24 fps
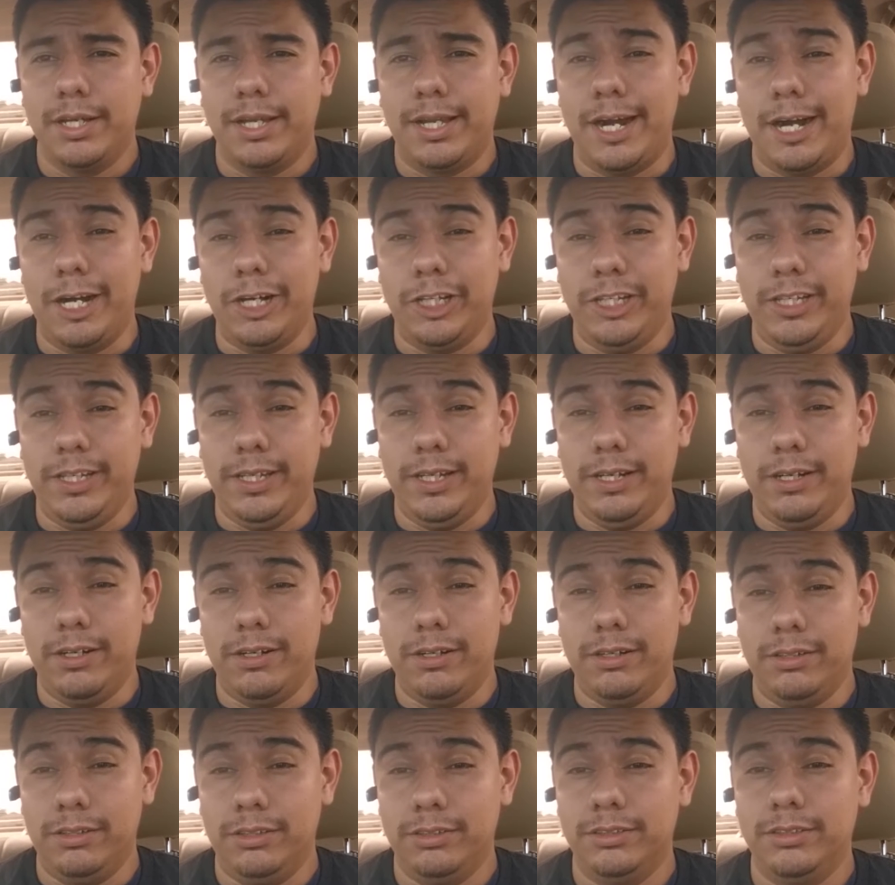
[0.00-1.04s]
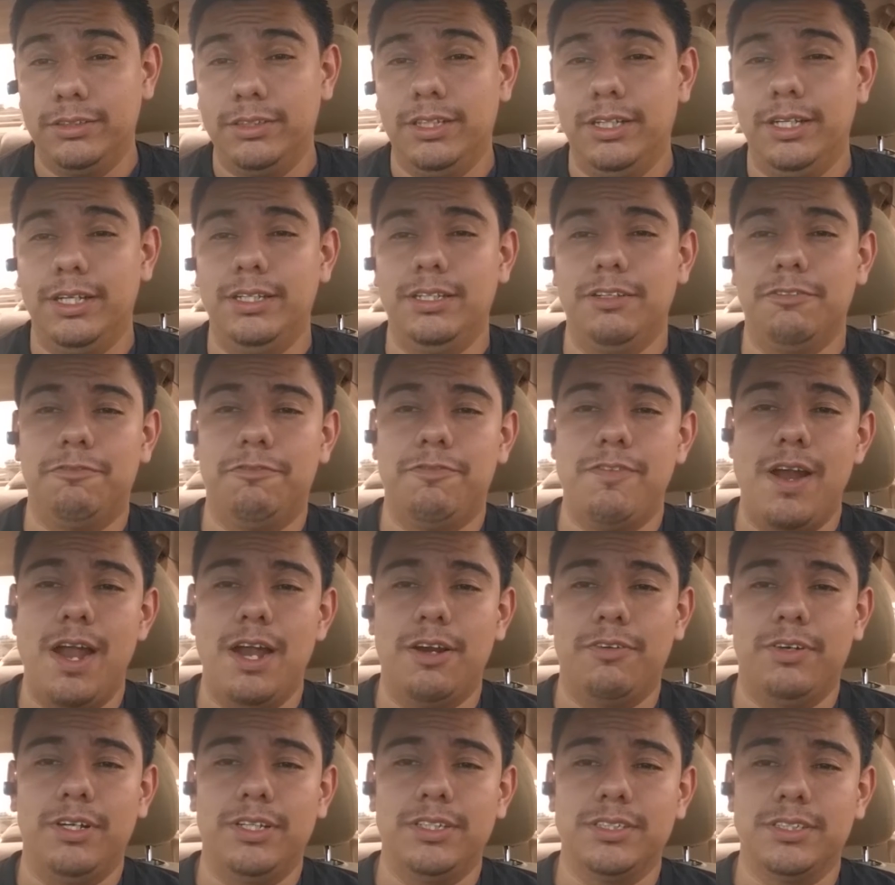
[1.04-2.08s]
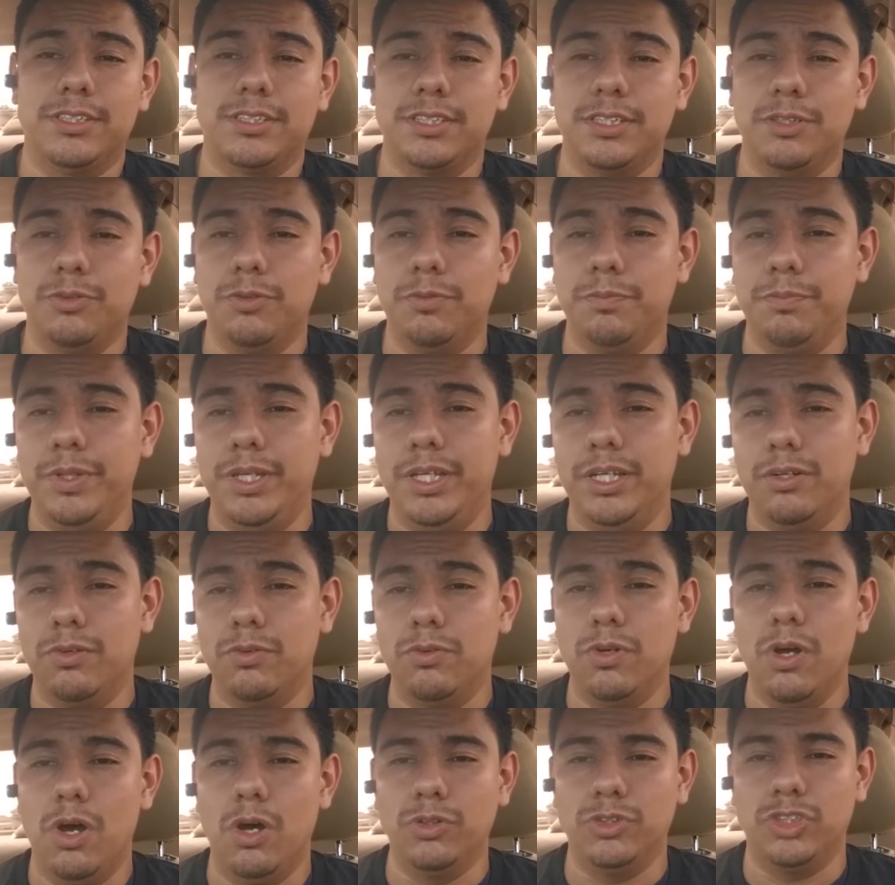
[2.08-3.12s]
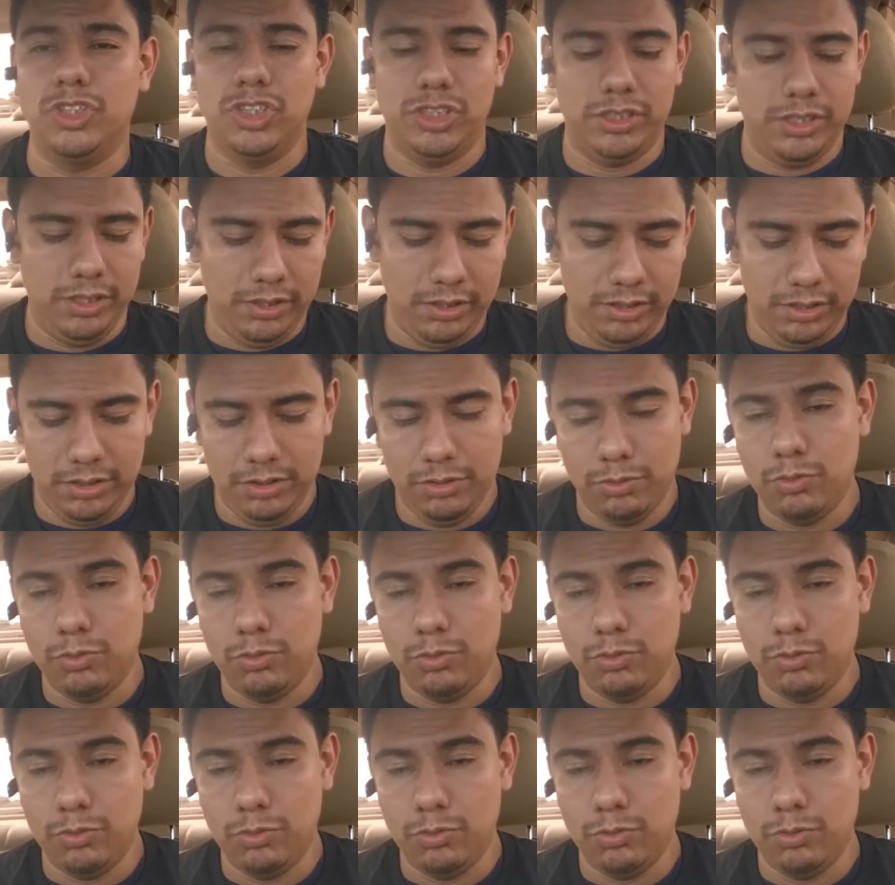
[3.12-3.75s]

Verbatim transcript: Cartier and the fragrance will be Roadster.